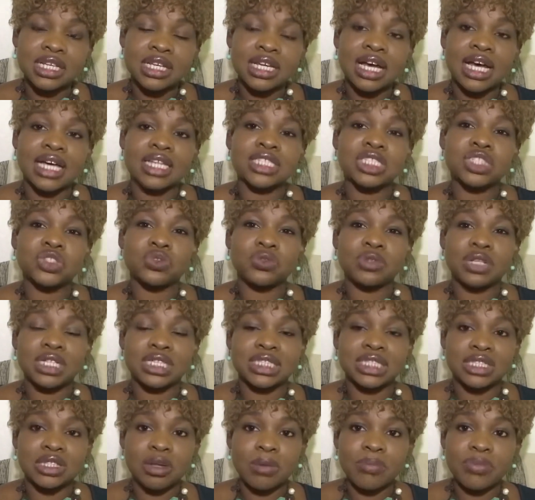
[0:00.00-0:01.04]
as soon as
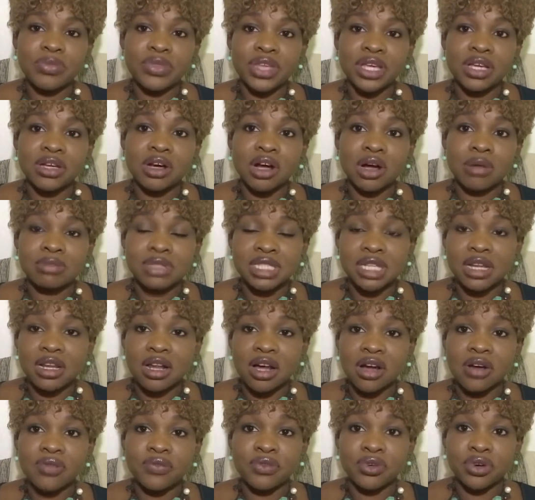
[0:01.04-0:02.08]
something comes
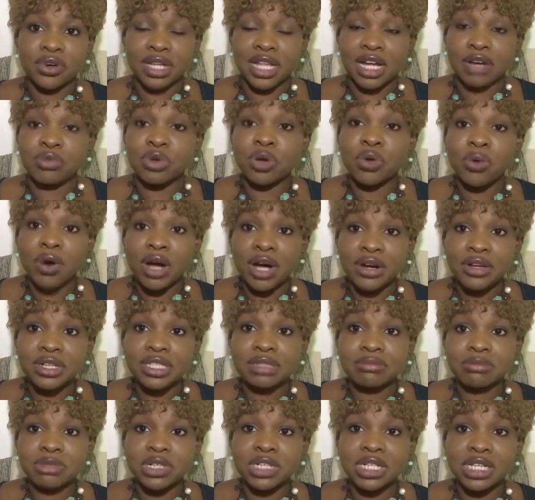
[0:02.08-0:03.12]
along that requires
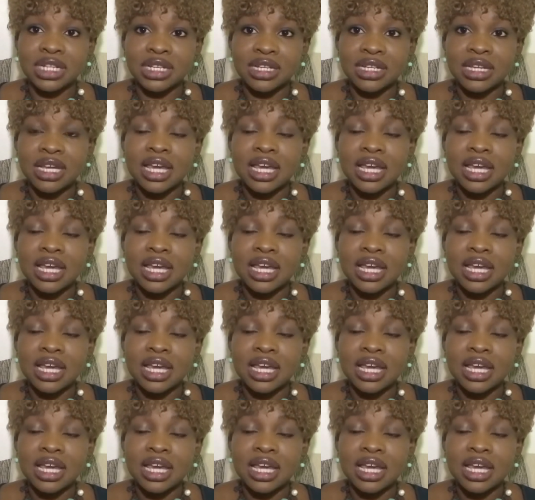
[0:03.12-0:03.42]
money,